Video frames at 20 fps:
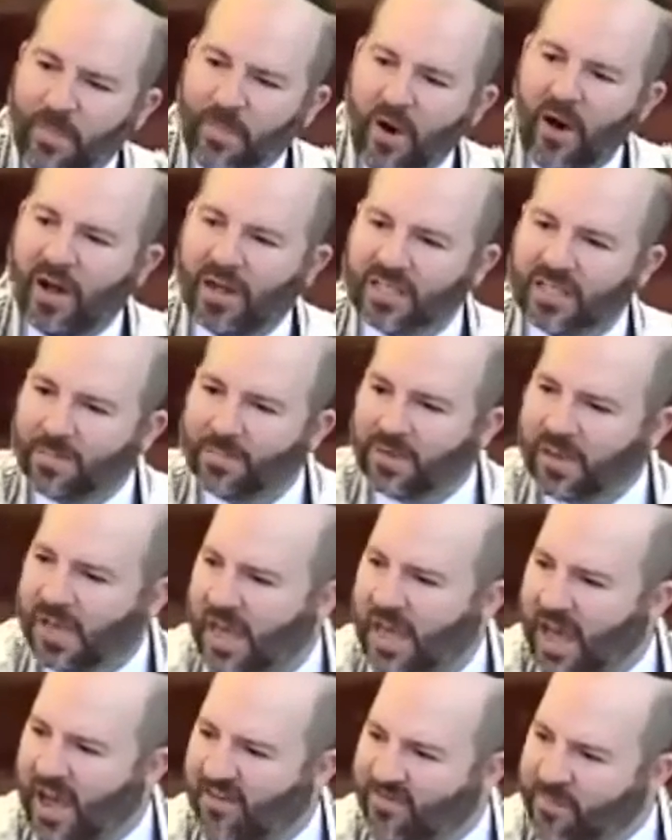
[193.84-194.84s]

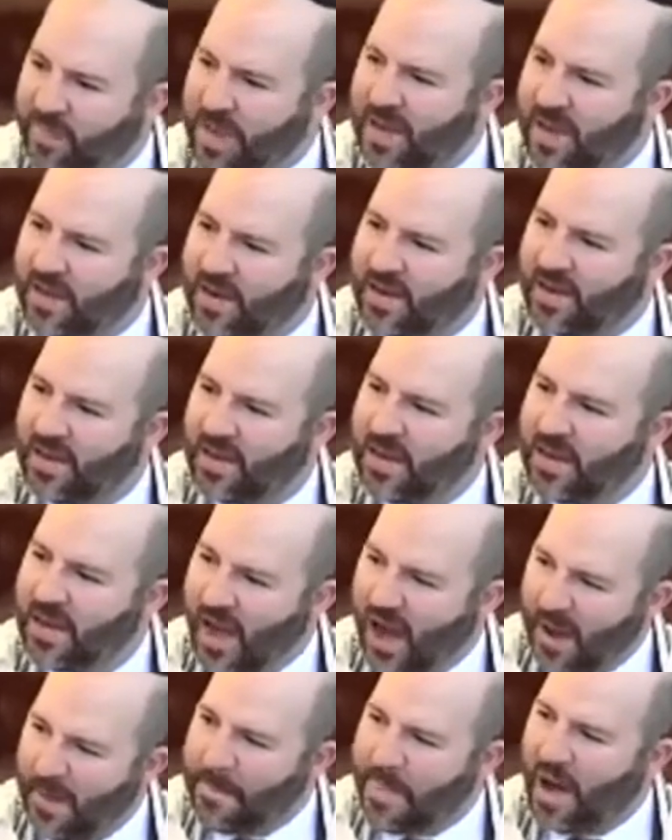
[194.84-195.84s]
possibly have been
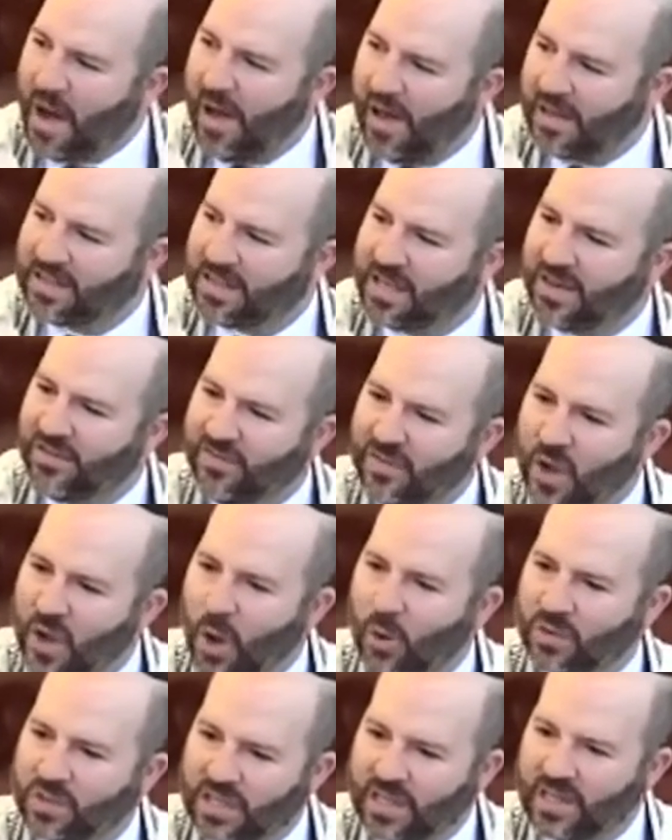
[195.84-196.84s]
a positive
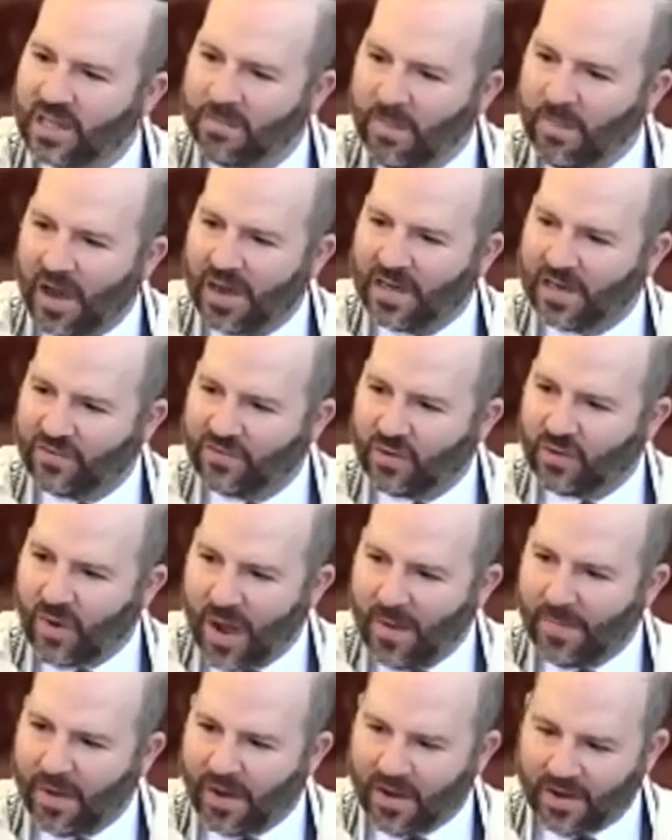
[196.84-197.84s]
note in the mind of the
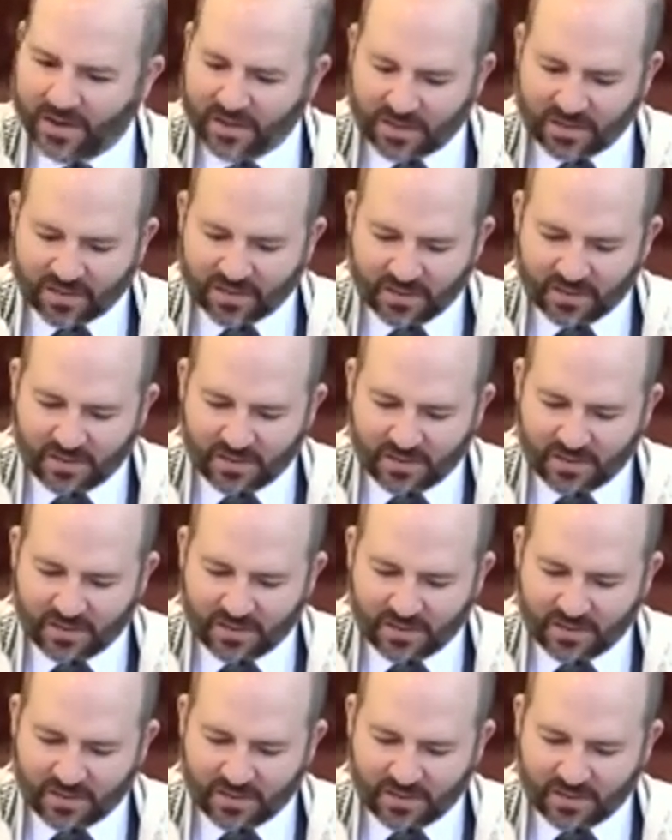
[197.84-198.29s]
rabbis?